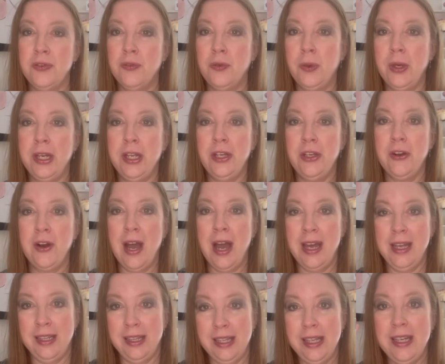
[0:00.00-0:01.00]
avoiding your
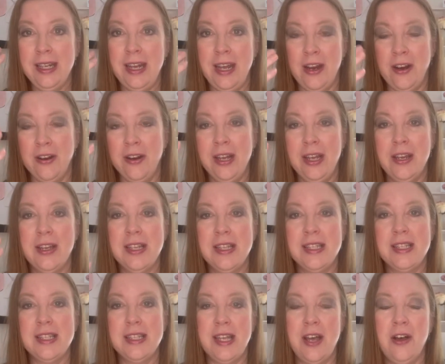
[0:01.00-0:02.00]
eyelid area
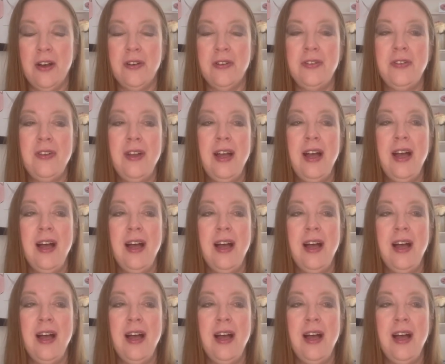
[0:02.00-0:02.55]
itself.